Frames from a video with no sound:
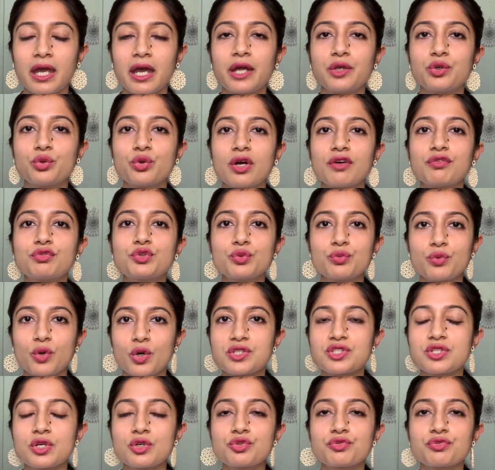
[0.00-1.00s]
And you have to
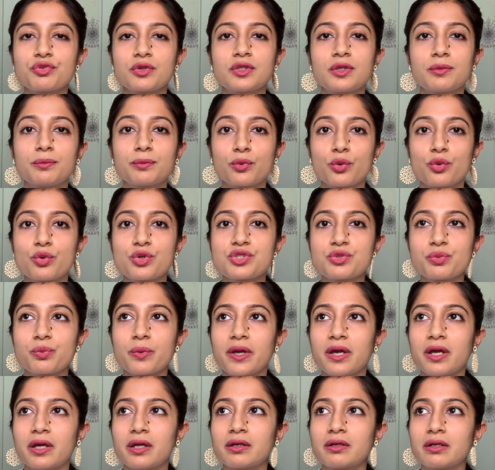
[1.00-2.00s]
watch out for the boards
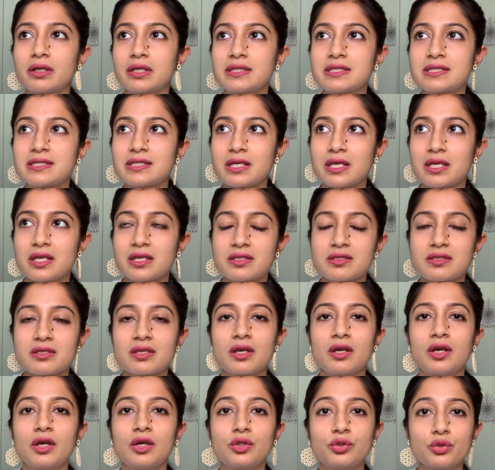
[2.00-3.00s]
where it says
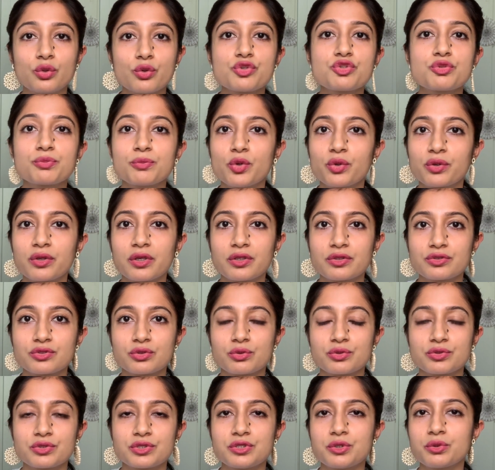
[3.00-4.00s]
no smoking
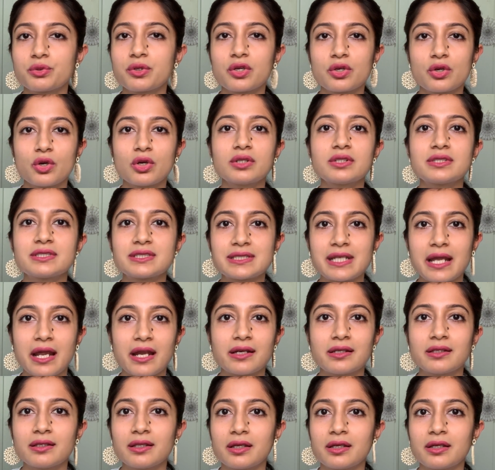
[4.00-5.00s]
zones. You cannot
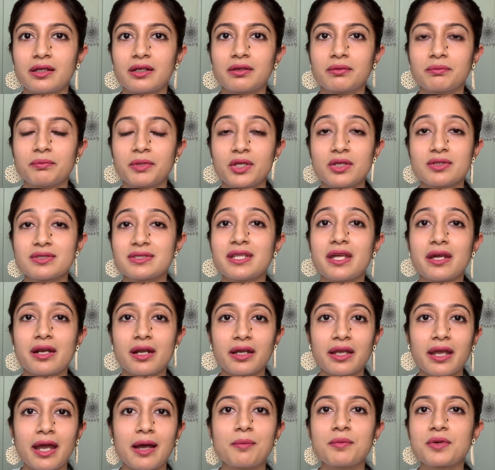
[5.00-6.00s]
stand there because there
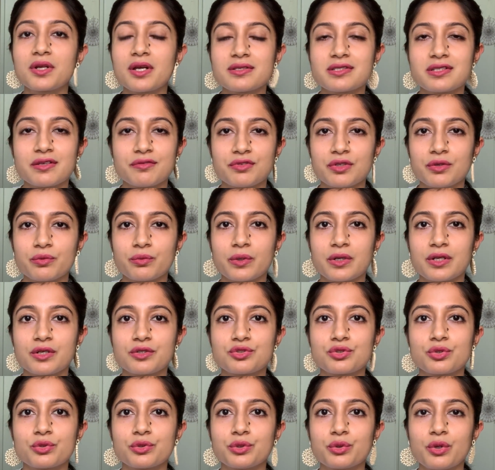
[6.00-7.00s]
are cameras everywhere.
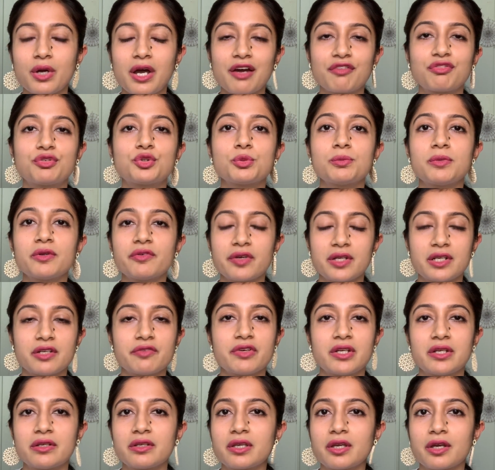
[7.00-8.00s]
So you have to be very,
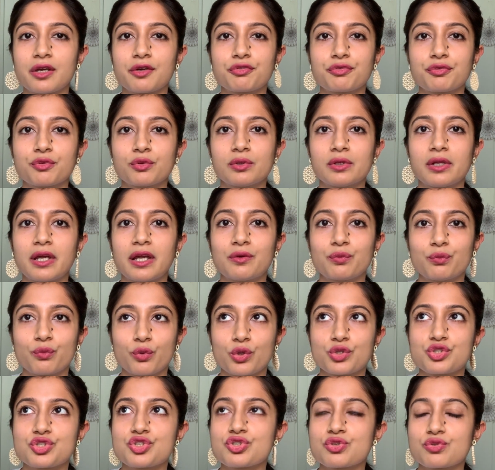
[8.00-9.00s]
very careful and
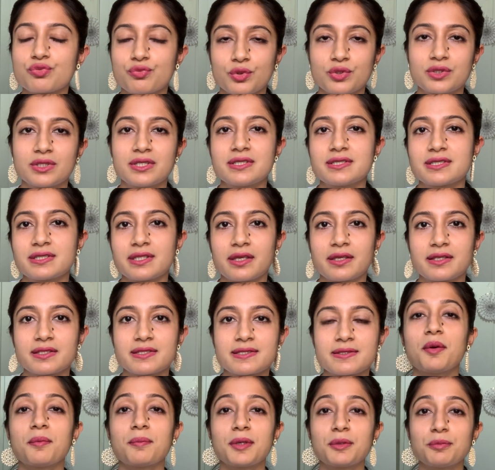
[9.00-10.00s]
watch for these
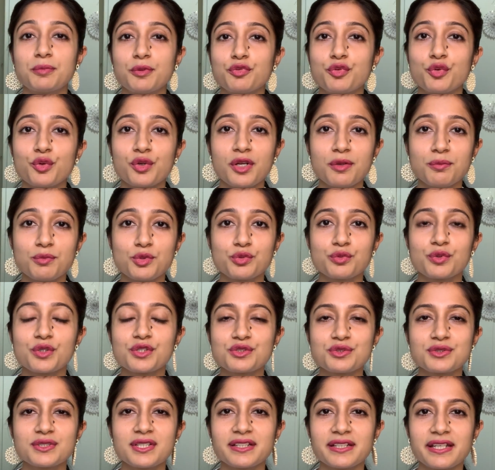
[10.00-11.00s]
things. But before I move
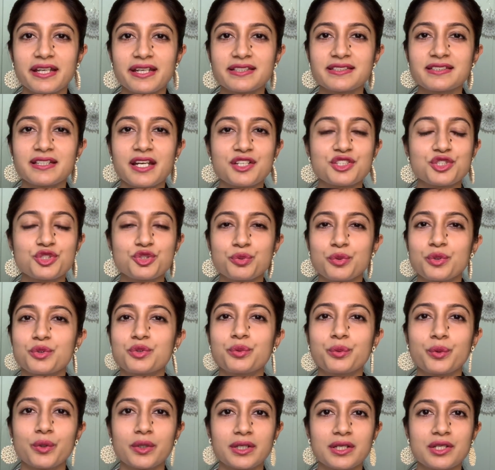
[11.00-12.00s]
on to the next, I just want
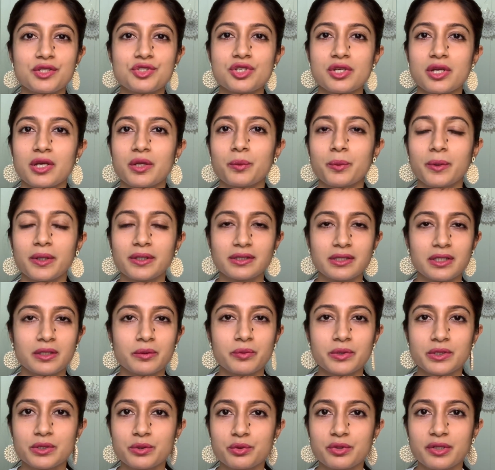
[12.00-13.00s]
to quickly share one thing
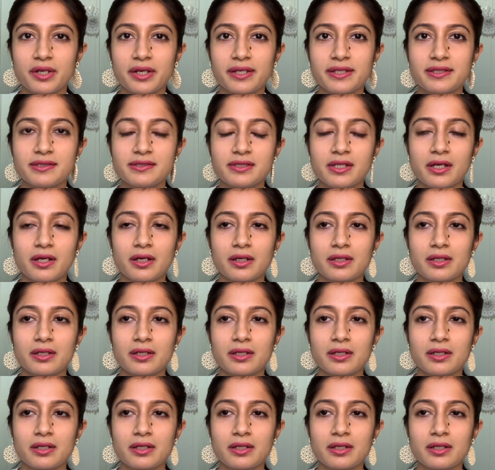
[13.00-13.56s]
with you guys.